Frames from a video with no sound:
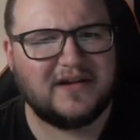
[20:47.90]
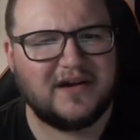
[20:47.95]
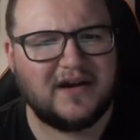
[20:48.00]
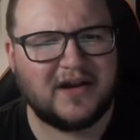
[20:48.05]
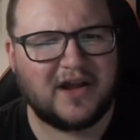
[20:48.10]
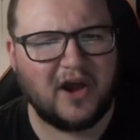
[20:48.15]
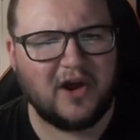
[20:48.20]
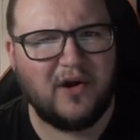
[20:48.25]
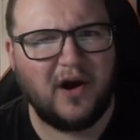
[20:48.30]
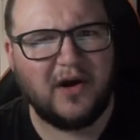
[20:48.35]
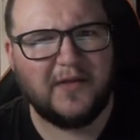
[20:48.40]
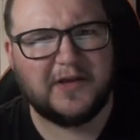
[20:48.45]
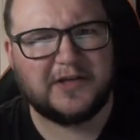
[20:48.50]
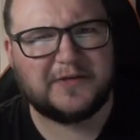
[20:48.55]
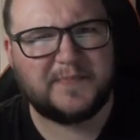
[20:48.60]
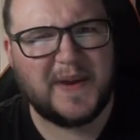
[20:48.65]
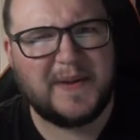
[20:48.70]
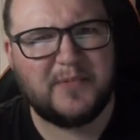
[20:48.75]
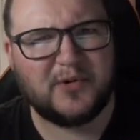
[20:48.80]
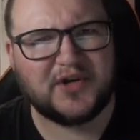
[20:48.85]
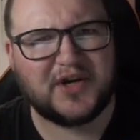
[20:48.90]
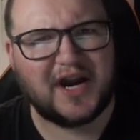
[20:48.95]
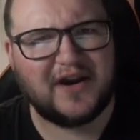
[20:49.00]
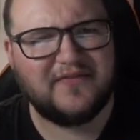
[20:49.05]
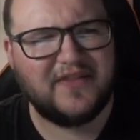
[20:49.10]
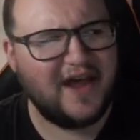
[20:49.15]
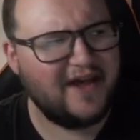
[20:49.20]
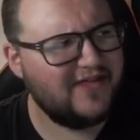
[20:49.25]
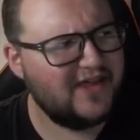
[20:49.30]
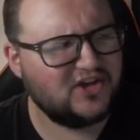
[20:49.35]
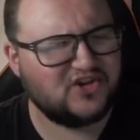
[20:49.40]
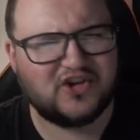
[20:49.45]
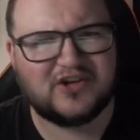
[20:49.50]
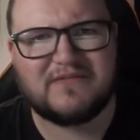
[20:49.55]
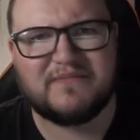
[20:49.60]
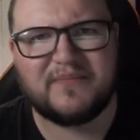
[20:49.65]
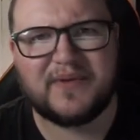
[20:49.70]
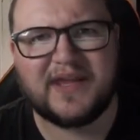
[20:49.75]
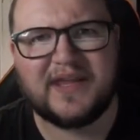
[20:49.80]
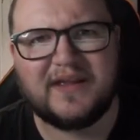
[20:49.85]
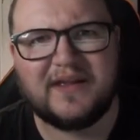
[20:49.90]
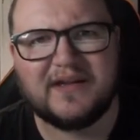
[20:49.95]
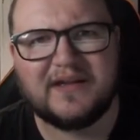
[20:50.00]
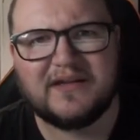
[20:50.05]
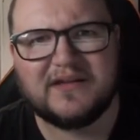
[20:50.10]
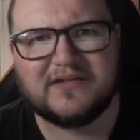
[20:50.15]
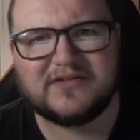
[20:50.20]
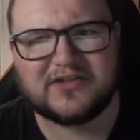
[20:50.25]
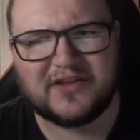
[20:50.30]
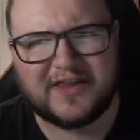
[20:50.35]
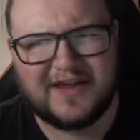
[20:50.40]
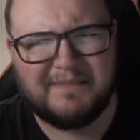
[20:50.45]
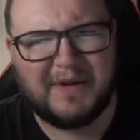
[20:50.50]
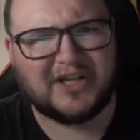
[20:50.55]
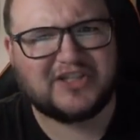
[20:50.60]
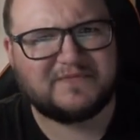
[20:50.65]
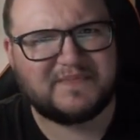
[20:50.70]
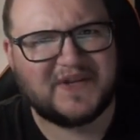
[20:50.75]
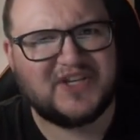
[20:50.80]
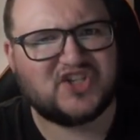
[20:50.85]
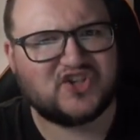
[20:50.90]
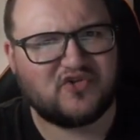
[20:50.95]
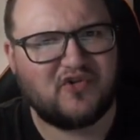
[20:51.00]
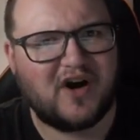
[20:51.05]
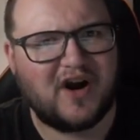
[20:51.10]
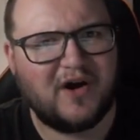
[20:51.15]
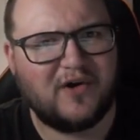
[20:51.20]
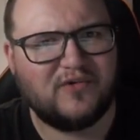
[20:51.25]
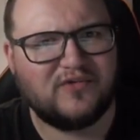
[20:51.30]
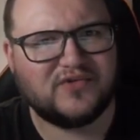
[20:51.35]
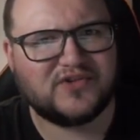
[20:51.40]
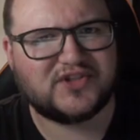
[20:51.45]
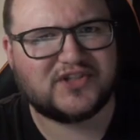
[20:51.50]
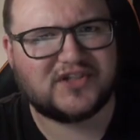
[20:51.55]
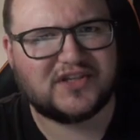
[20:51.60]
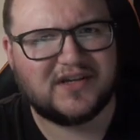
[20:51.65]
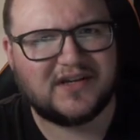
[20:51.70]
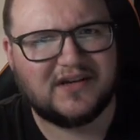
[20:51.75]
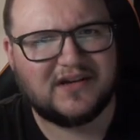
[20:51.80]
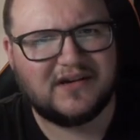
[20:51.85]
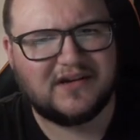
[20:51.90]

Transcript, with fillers: and go, oh, there's people down there, there shouldn't be, so they must be Skrulls.